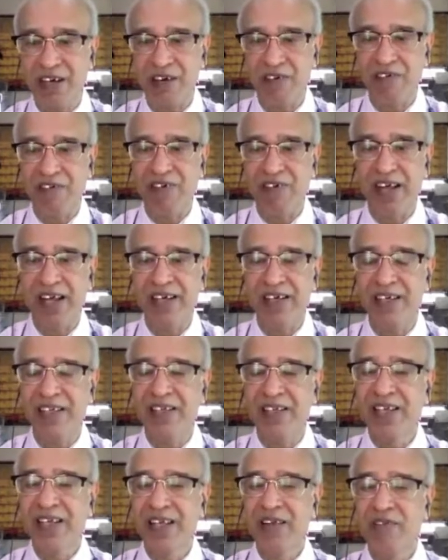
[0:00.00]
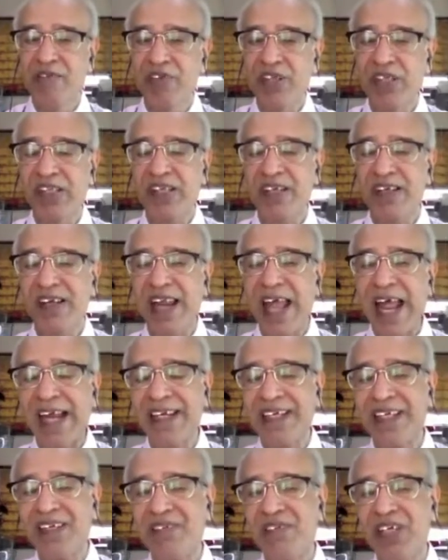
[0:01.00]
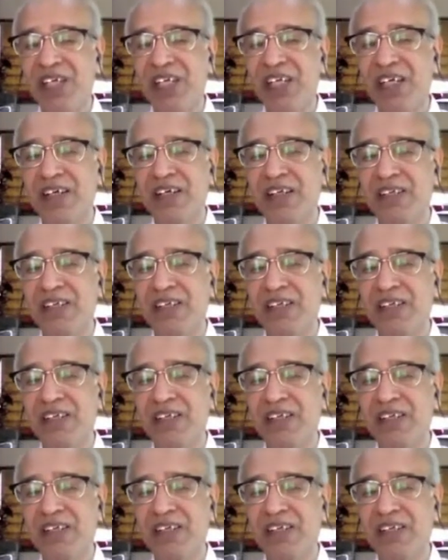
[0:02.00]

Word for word: required. Physical activity,